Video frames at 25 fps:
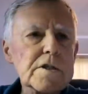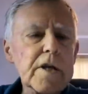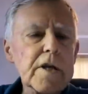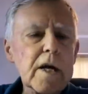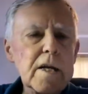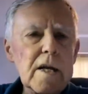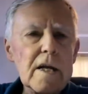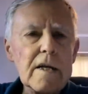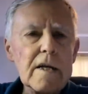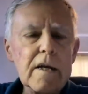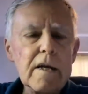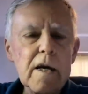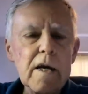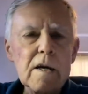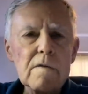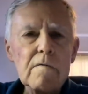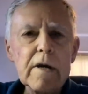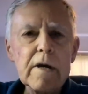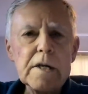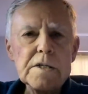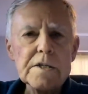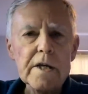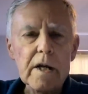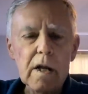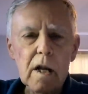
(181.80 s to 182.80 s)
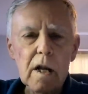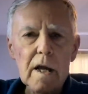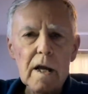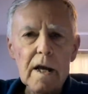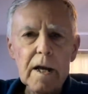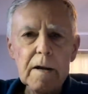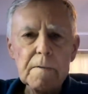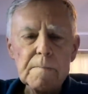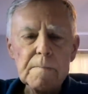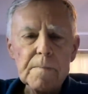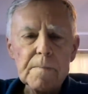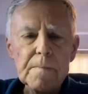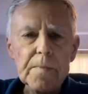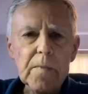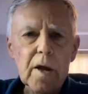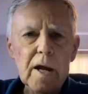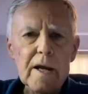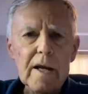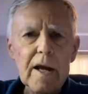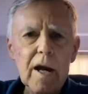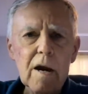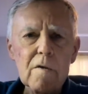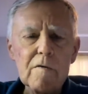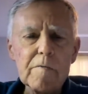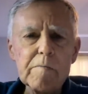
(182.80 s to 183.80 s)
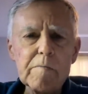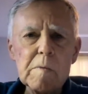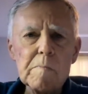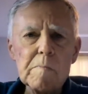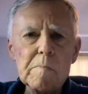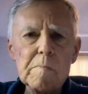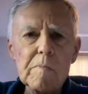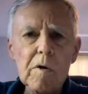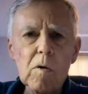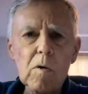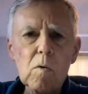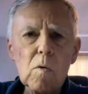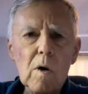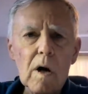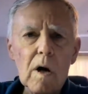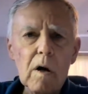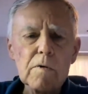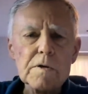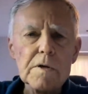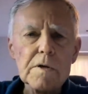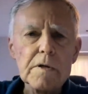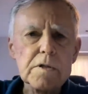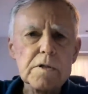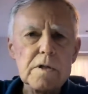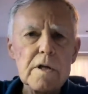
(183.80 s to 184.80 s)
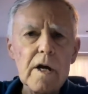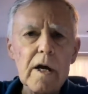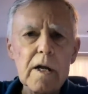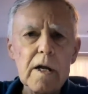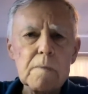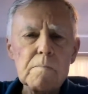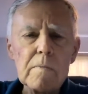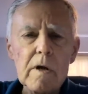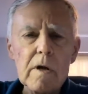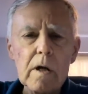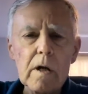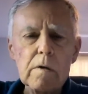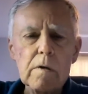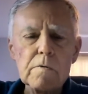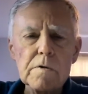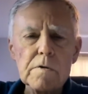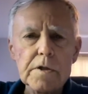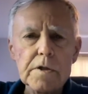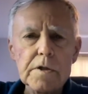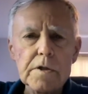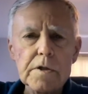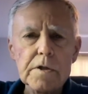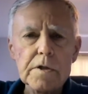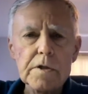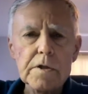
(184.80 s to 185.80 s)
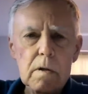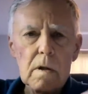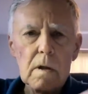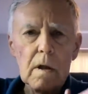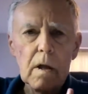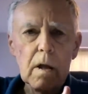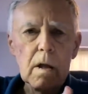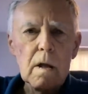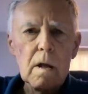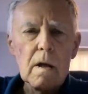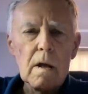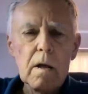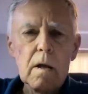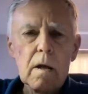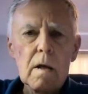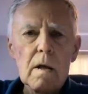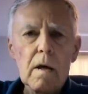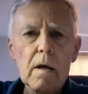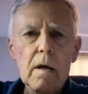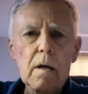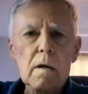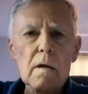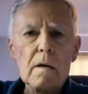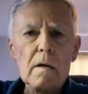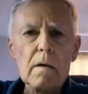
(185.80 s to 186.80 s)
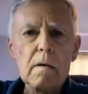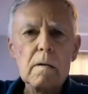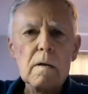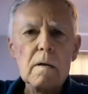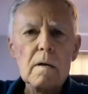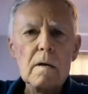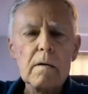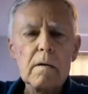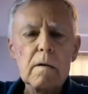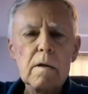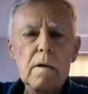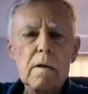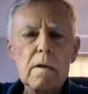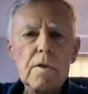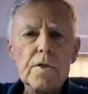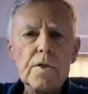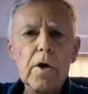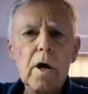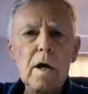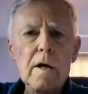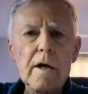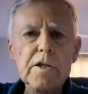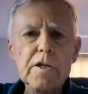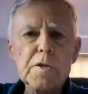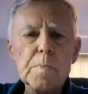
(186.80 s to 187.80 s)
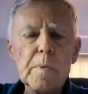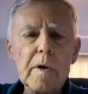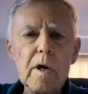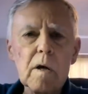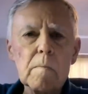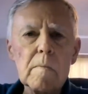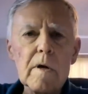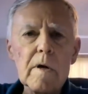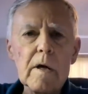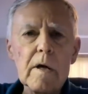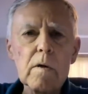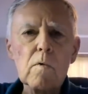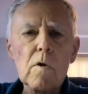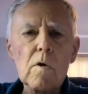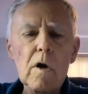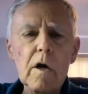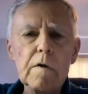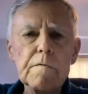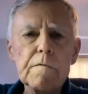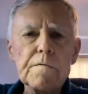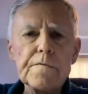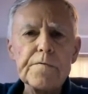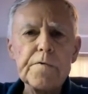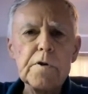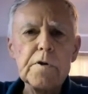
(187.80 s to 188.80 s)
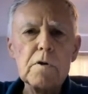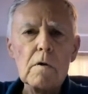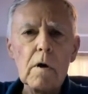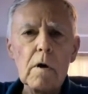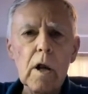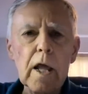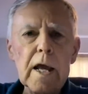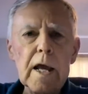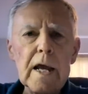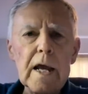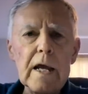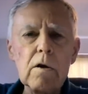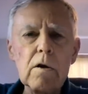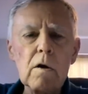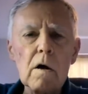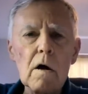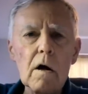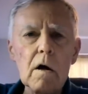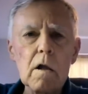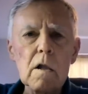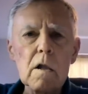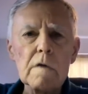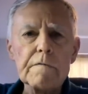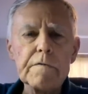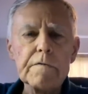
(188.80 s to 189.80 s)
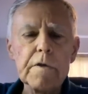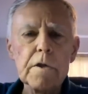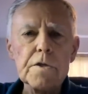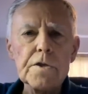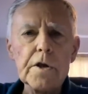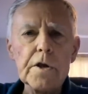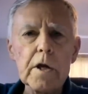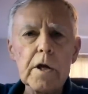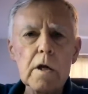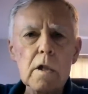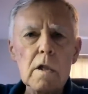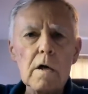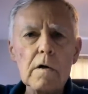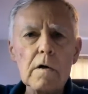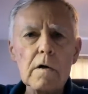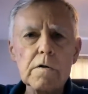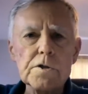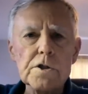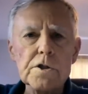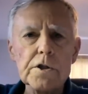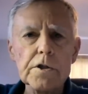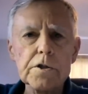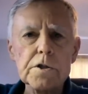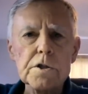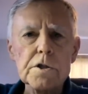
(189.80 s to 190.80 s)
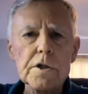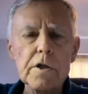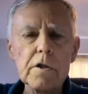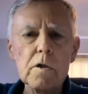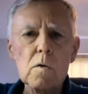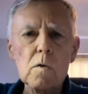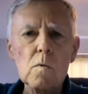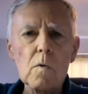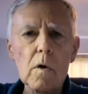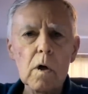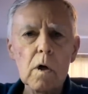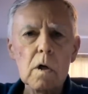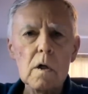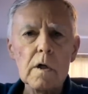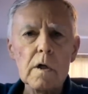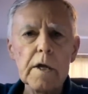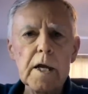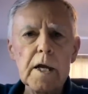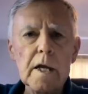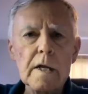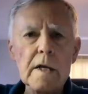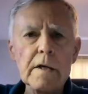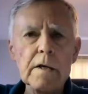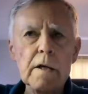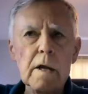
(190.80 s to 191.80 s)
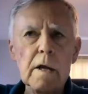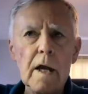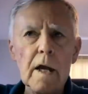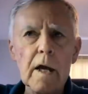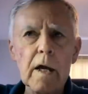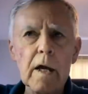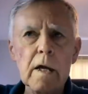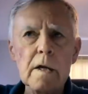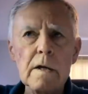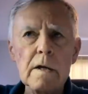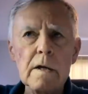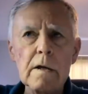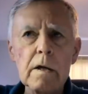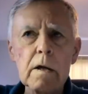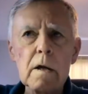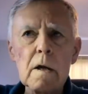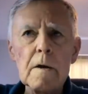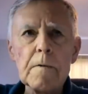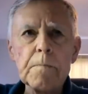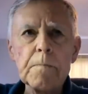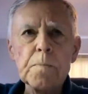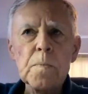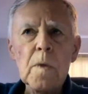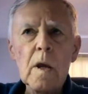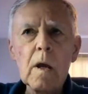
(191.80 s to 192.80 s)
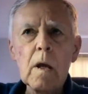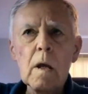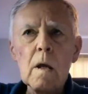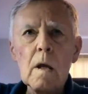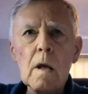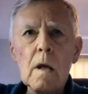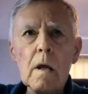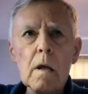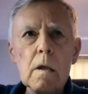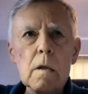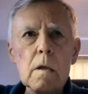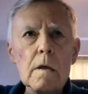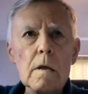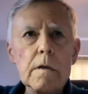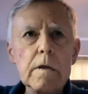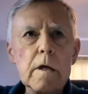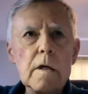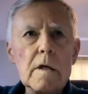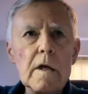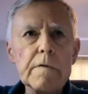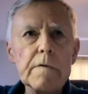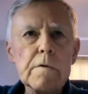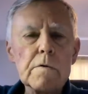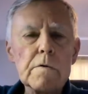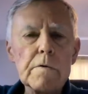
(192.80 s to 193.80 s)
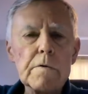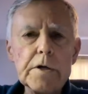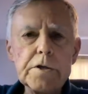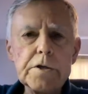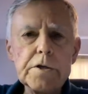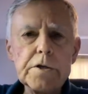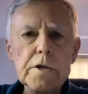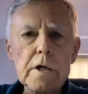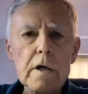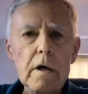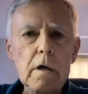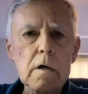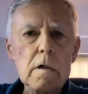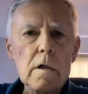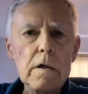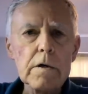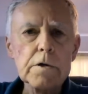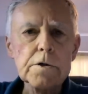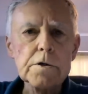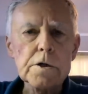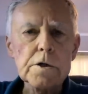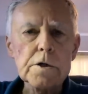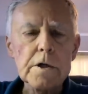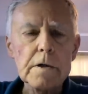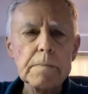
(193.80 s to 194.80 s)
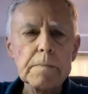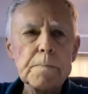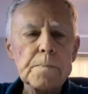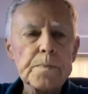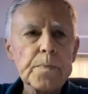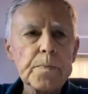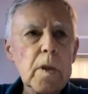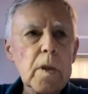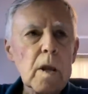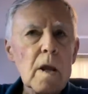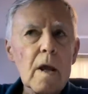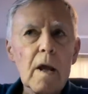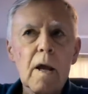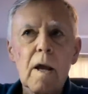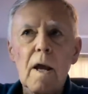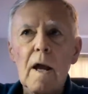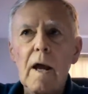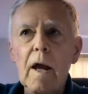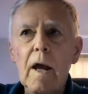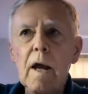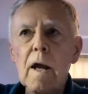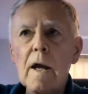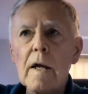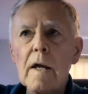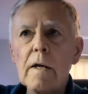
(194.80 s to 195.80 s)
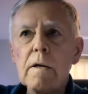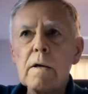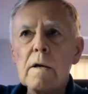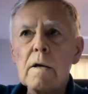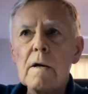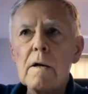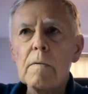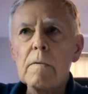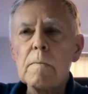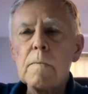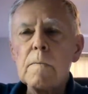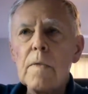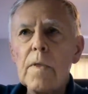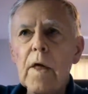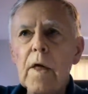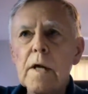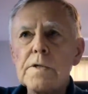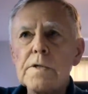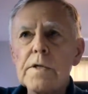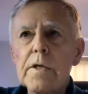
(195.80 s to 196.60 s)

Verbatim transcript: was a study done recently. I can't remember where it was done, but it was a, a, a thought experiment where if you laid all of the theologians in the world end to end, that they'd never reach a conclusion, and uh,